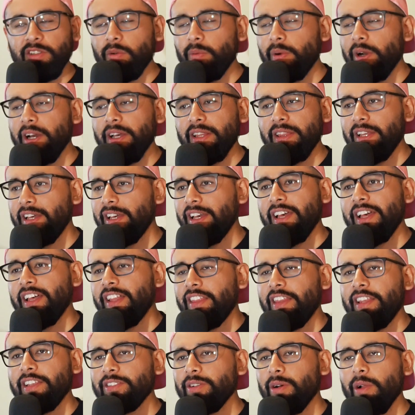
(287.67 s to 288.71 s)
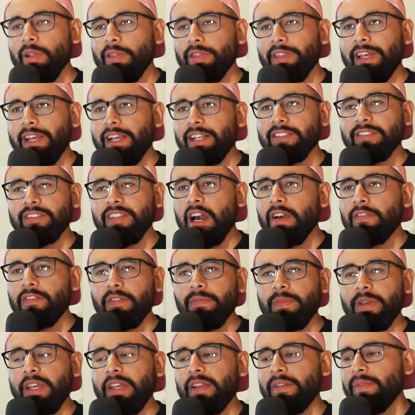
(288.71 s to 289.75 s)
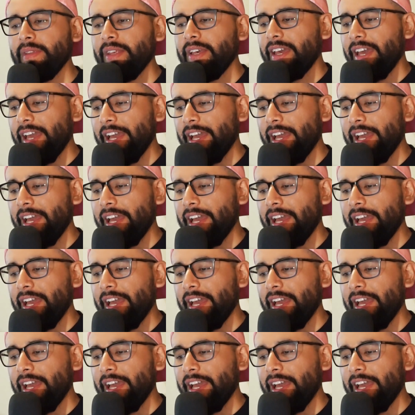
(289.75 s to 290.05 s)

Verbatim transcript: you know what, this whole thing is not for me.